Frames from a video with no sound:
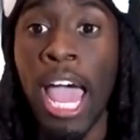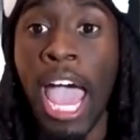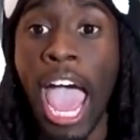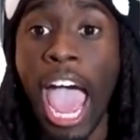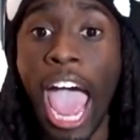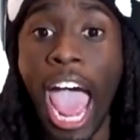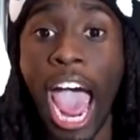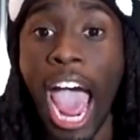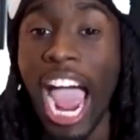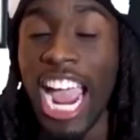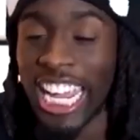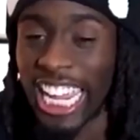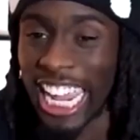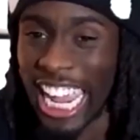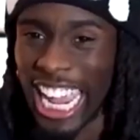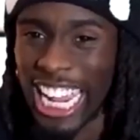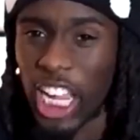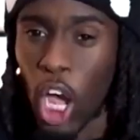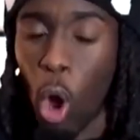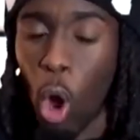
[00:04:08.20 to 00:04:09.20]
I
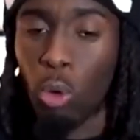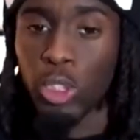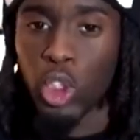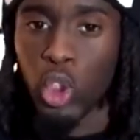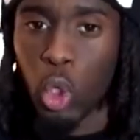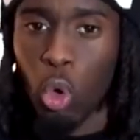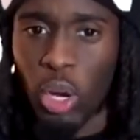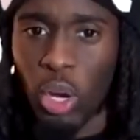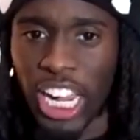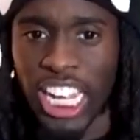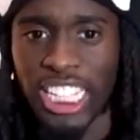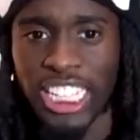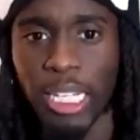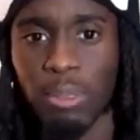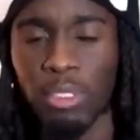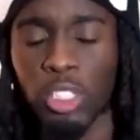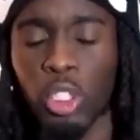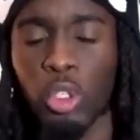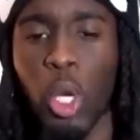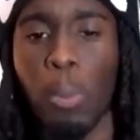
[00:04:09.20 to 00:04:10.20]
can't go too in deep,
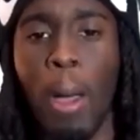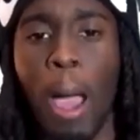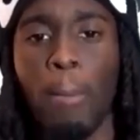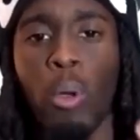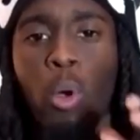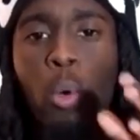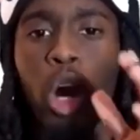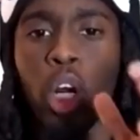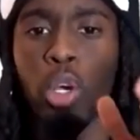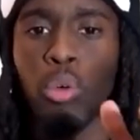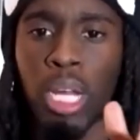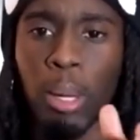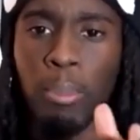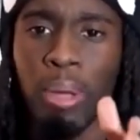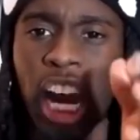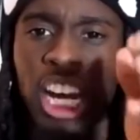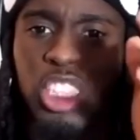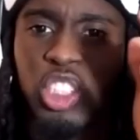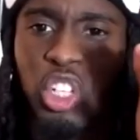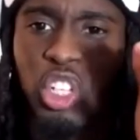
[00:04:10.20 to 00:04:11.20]
so you're probably wondering. Let me
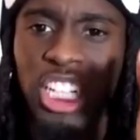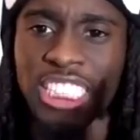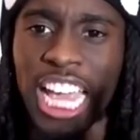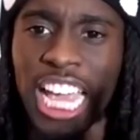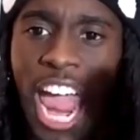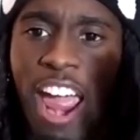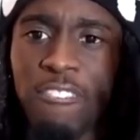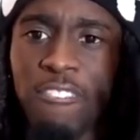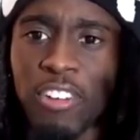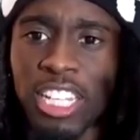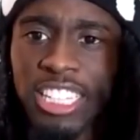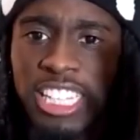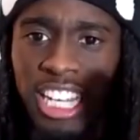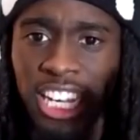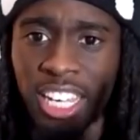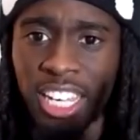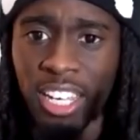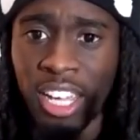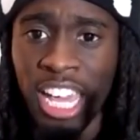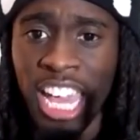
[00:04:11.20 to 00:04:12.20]
address
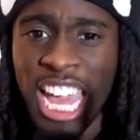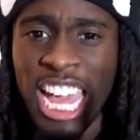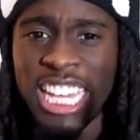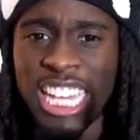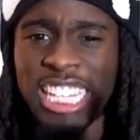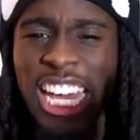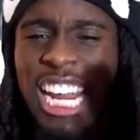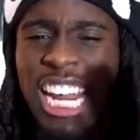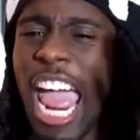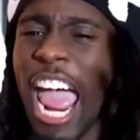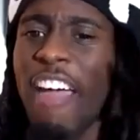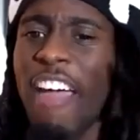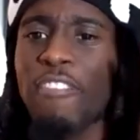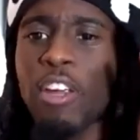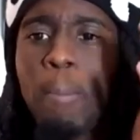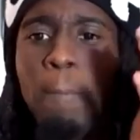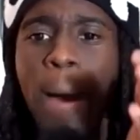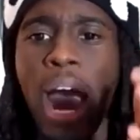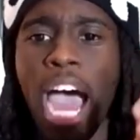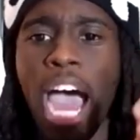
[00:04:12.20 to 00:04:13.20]
everything that
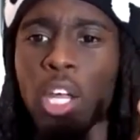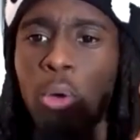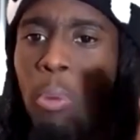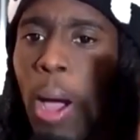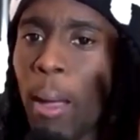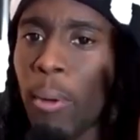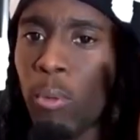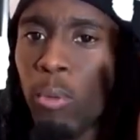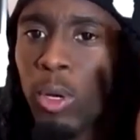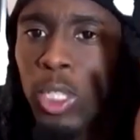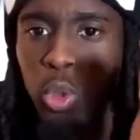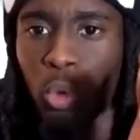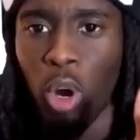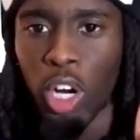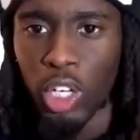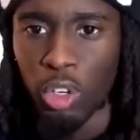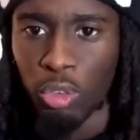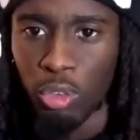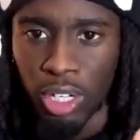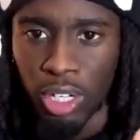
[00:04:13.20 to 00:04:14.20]
everybody probably was wondering.